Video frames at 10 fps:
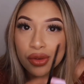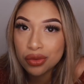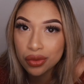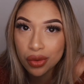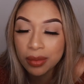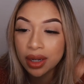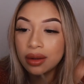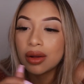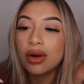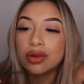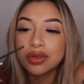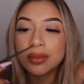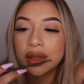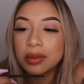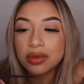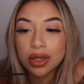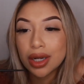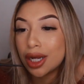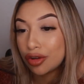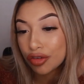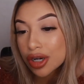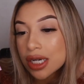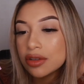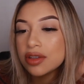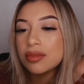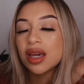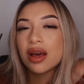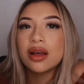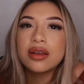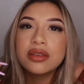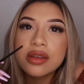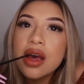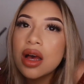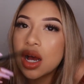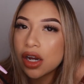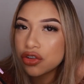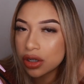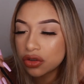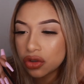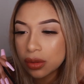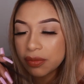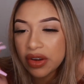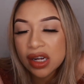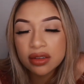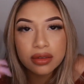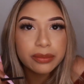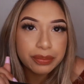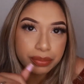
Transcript: so don't mind it. Also, my lips are kind of crazy because I tried to do them fast.